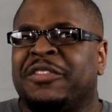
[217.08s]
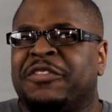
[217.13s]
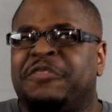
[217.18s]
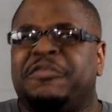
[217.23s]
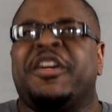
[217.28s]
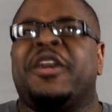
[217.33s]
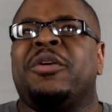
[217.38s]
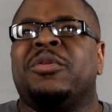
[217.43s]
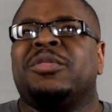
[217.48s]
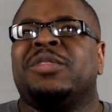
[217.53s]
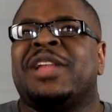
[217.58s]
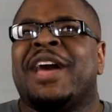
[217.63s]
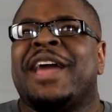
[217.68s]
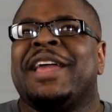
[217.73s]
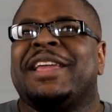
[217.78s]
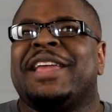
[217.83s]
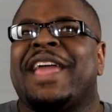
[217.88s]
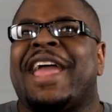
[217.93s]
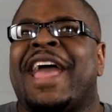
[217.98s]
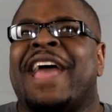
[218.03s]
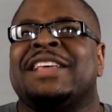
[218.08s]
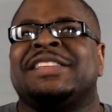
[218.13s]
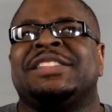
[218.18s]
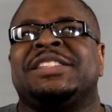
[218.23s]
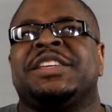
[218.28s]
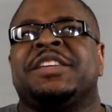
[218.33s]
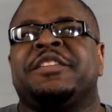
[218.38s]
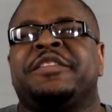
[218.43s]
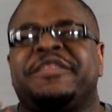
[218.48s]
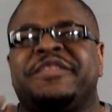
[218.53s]
felt like
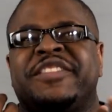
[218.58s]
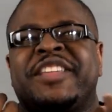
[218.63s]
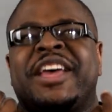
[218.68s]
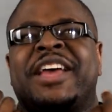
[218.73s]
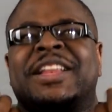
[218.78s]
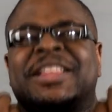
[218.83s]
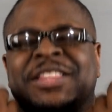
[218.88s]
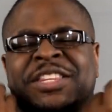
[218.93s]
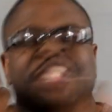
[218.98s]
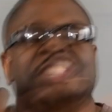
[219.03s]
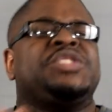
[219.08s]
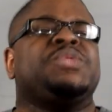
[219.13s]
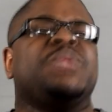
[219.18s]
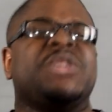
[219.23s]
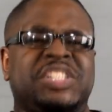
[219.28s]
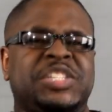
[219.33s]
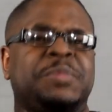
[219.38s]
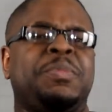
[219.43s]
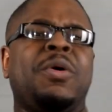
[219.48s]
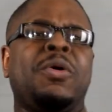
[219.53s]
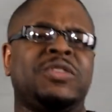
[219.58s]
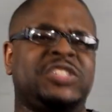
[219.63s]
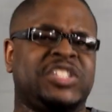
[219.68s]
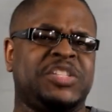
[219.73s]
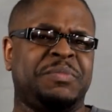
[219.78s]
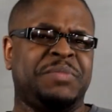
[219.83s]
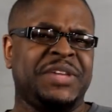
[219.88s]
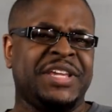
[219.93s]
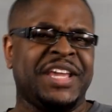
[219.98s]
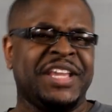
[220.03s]
as if that this was supposed
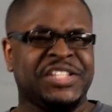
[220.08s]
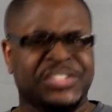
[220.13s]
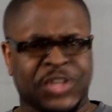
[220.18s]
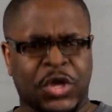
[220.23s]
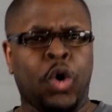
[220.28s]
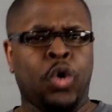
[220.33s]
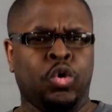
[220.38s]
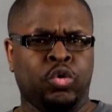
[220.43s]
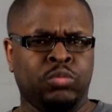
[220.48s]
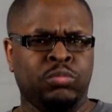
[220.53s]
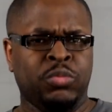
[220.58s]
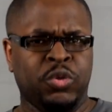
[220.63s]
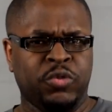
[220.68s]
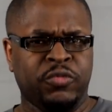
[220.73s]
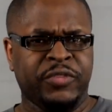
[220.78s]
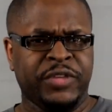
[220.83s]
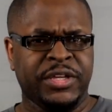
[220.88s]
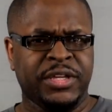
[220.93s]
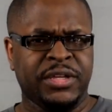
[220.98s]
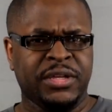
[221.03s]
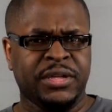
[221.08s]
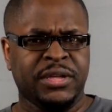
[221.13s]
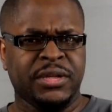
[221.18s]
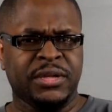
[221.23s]
to be its own movie.